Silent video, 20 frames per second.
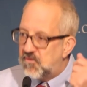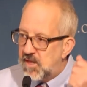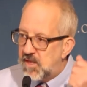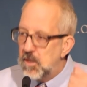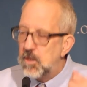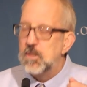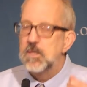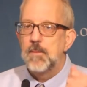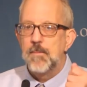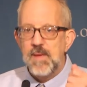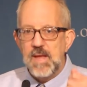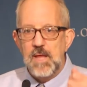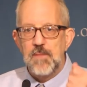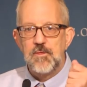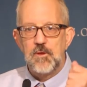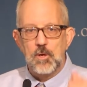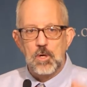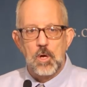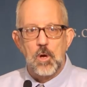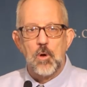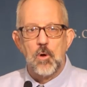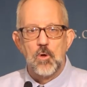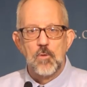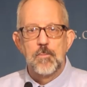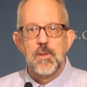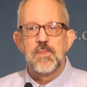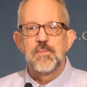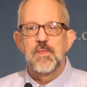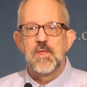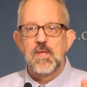still demand their
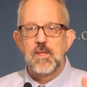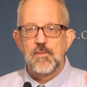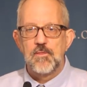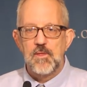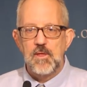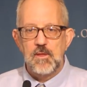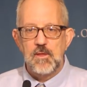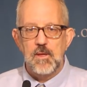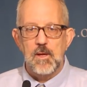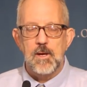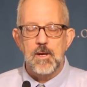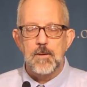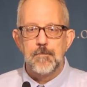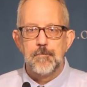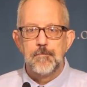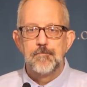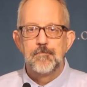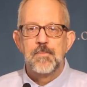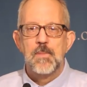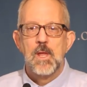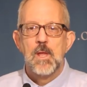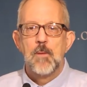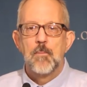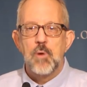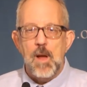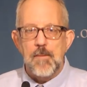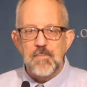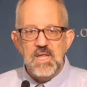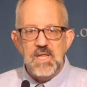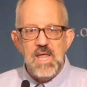gold, but the
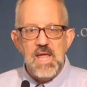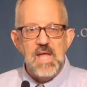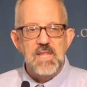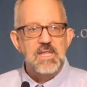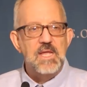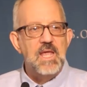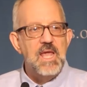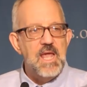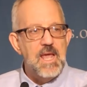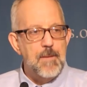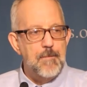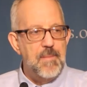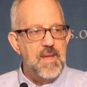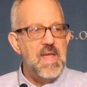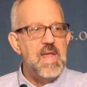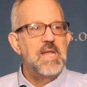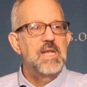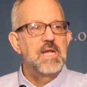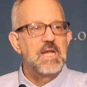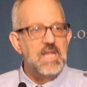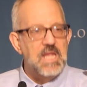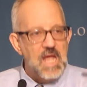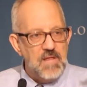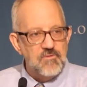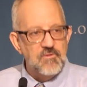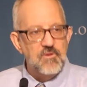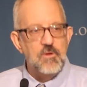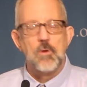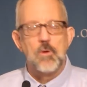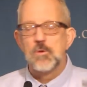propaganda campaign
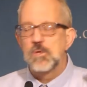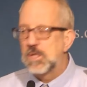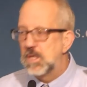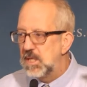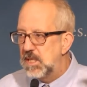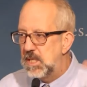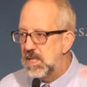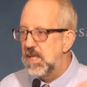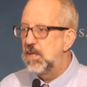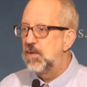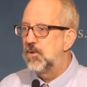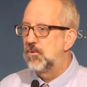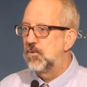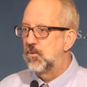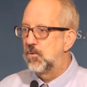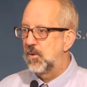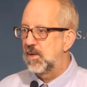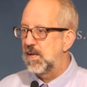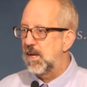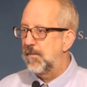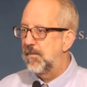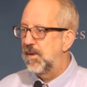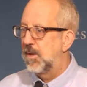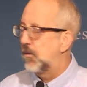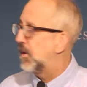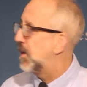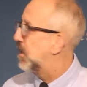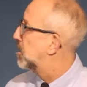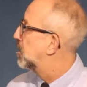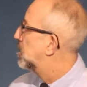against gold continued during that
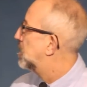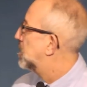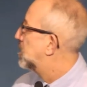period.